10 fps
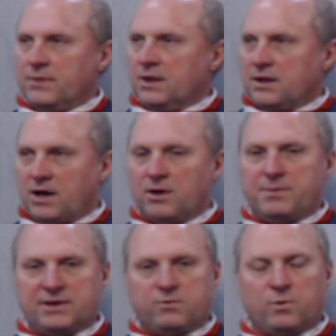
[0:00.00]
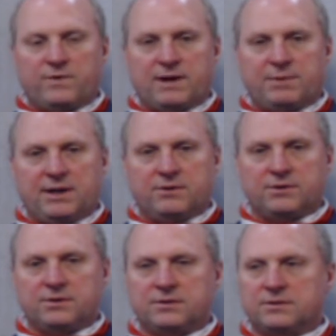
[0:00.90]
Caught a big 4 or 5
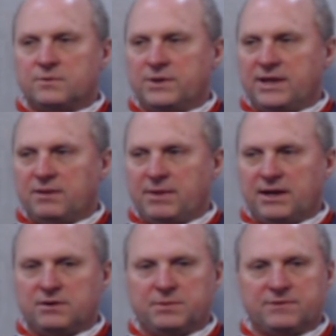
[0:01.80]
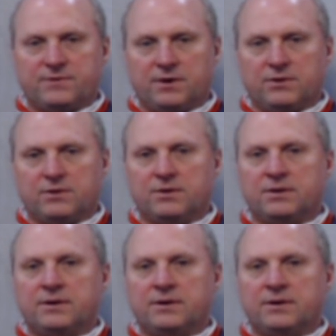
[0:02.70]
pounder, went down the bank a little bit further,